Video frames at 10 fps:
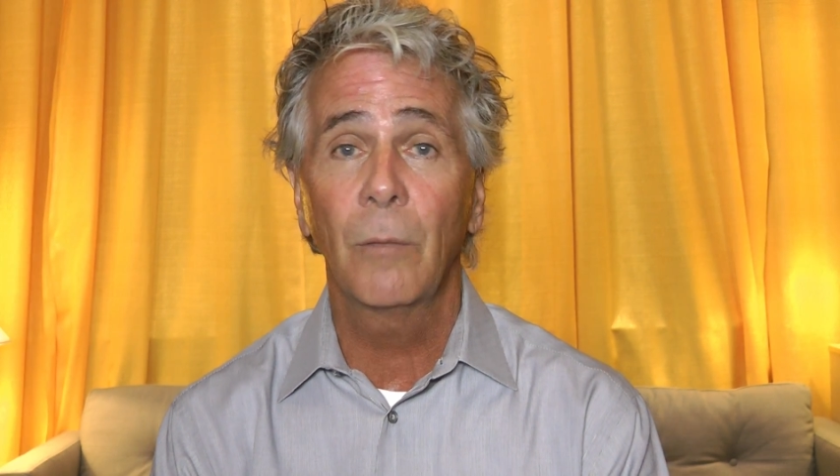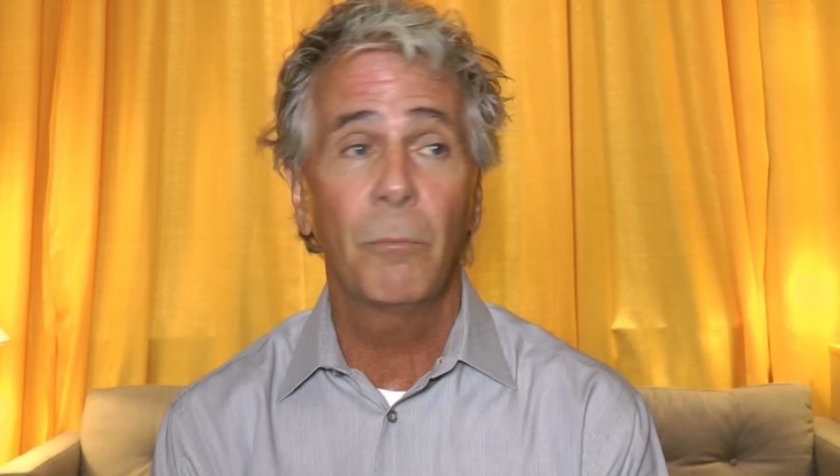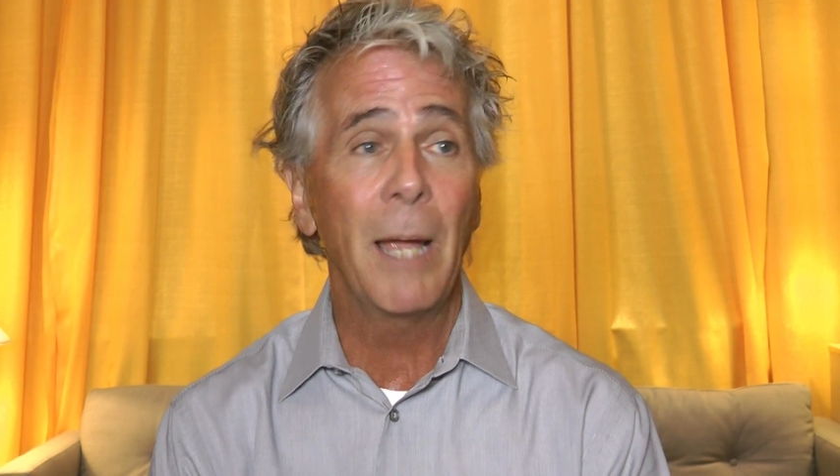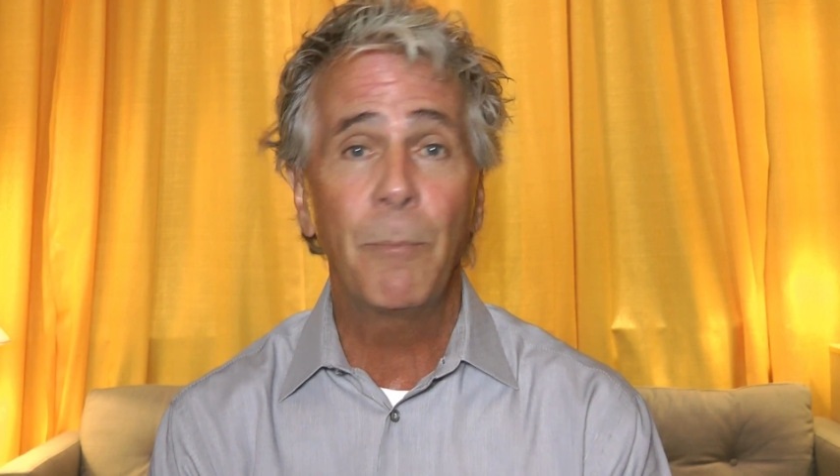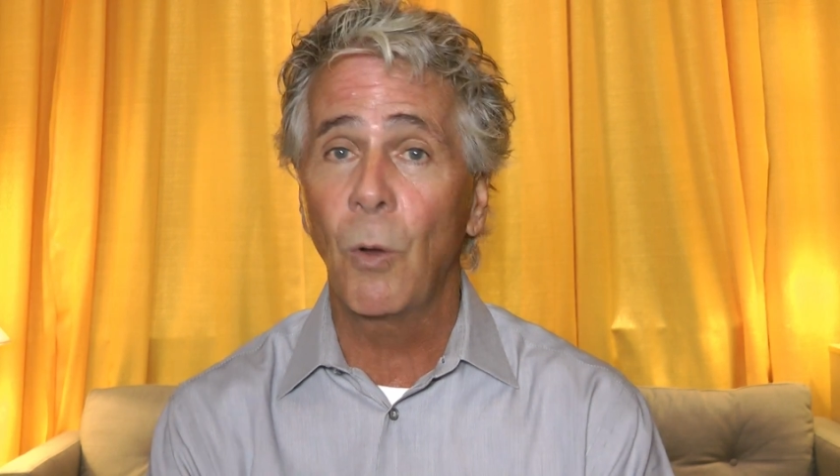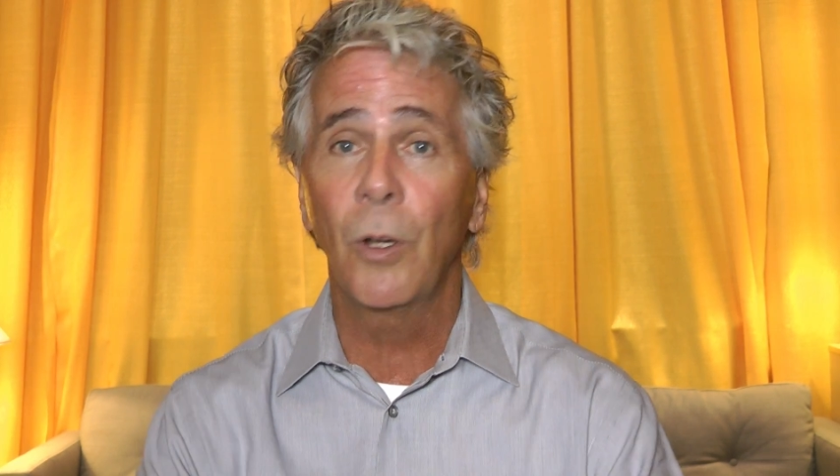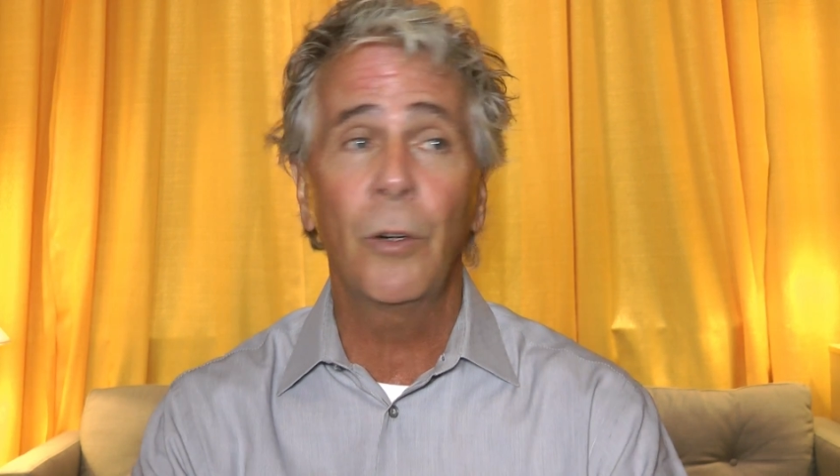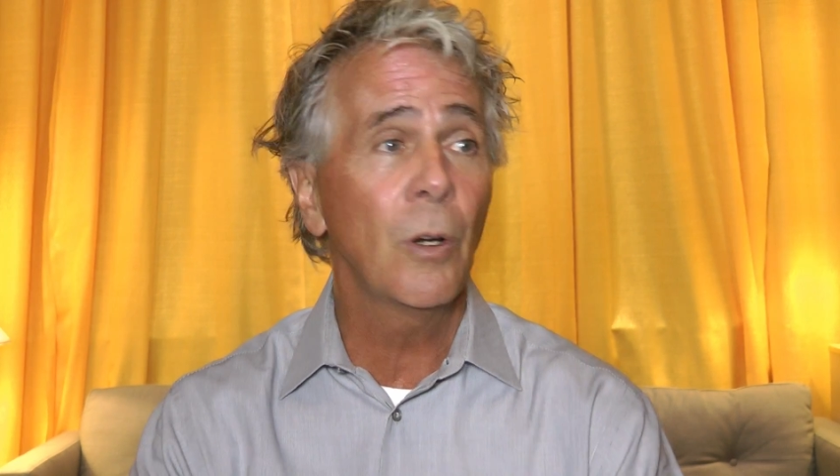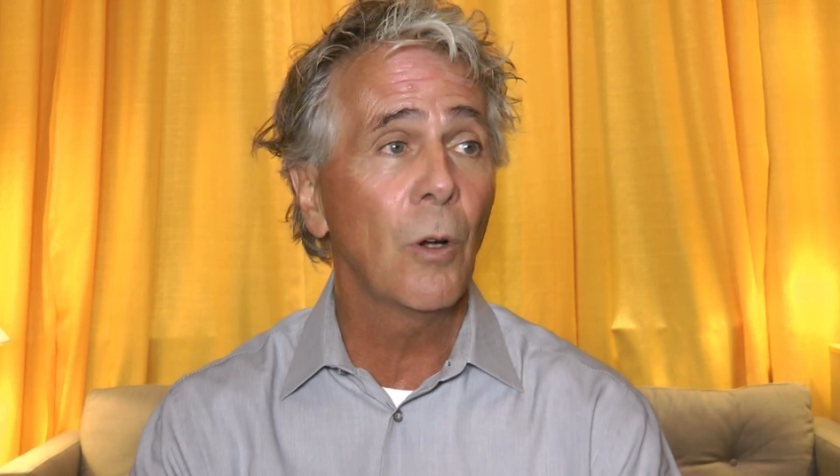Bipolar,